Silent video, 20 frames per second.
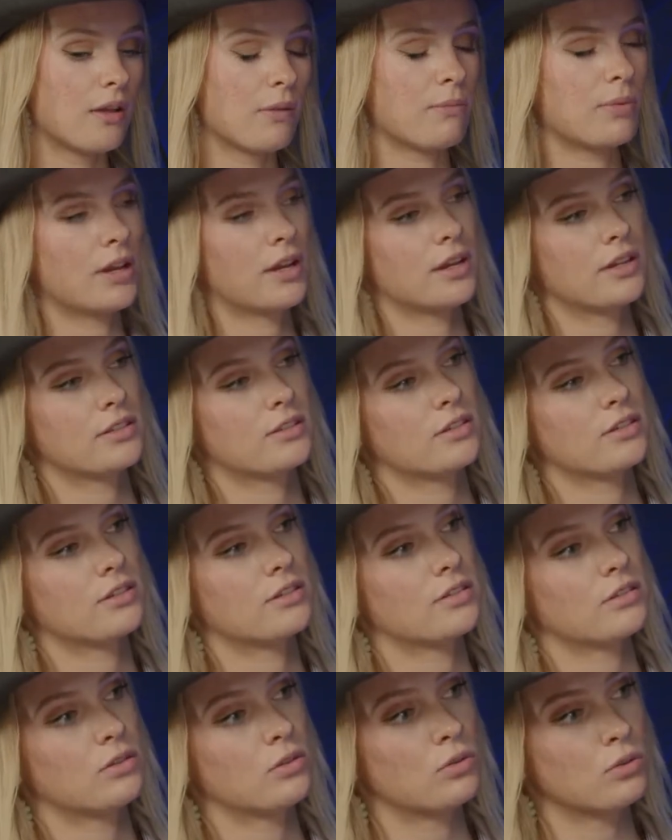because
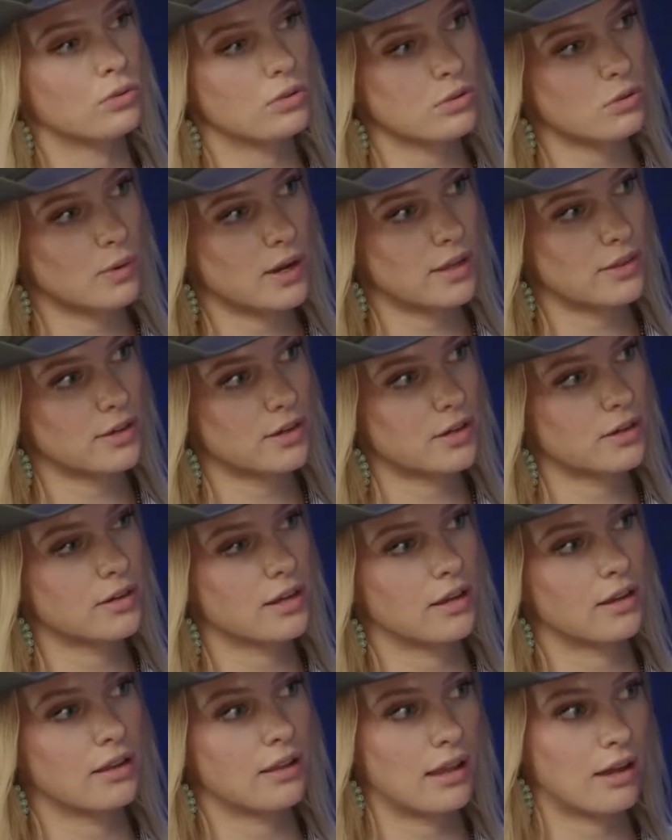there's cooler weather
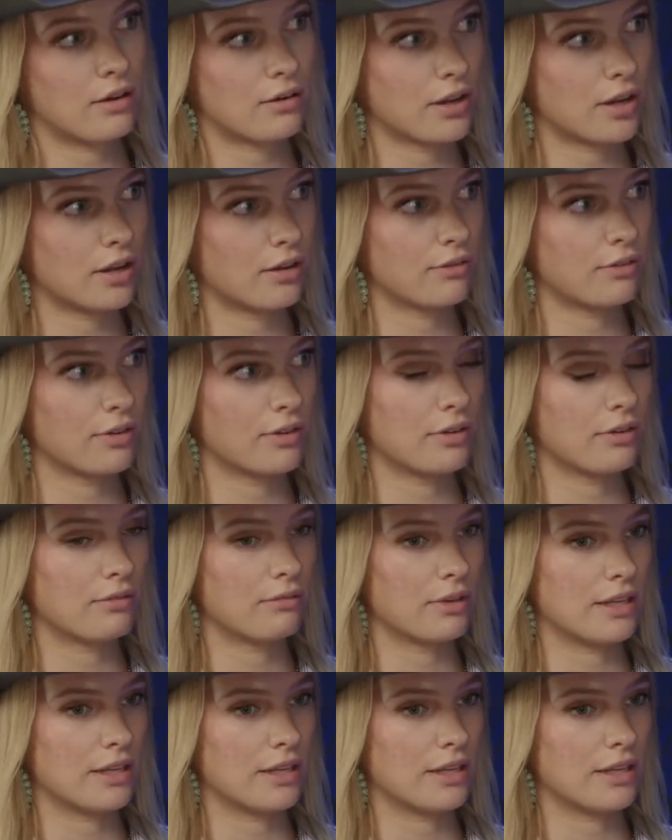and cloud cover.